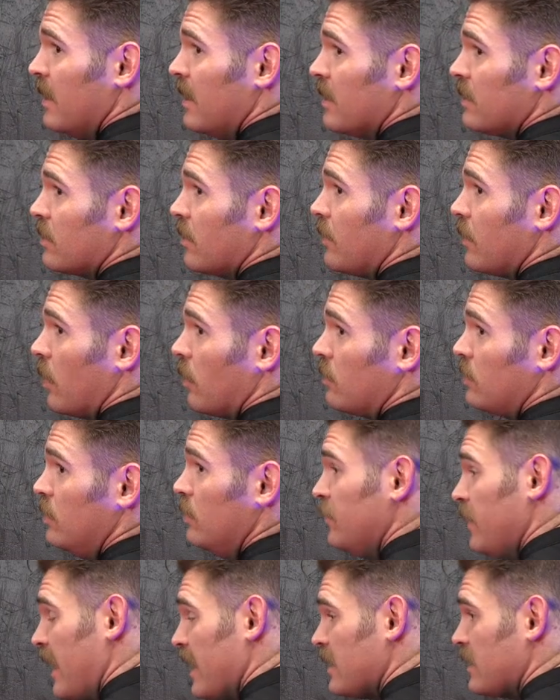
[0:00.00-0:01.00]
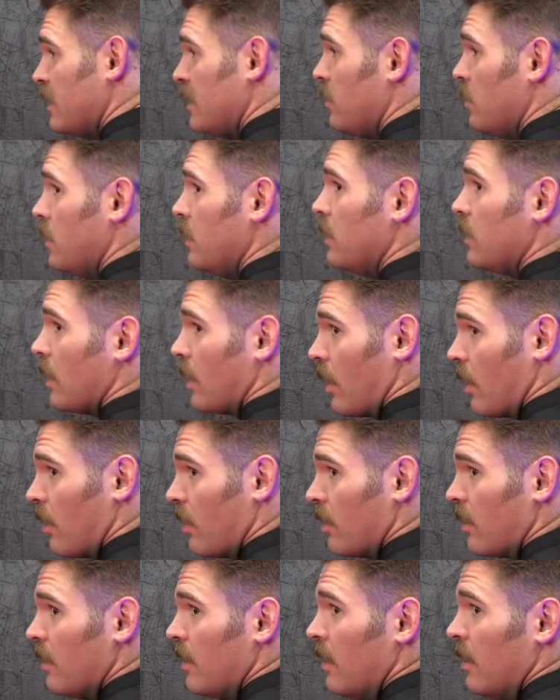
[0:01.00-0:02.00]
so if you go too fast into it, you can
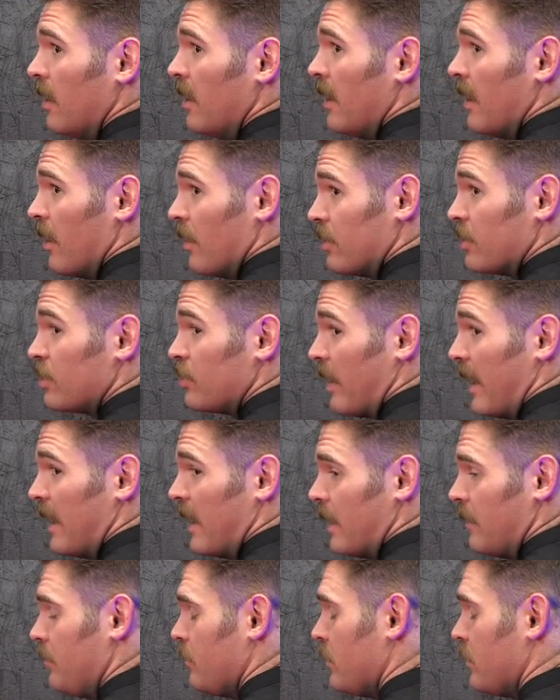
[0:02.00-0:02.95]
hurt or strain it.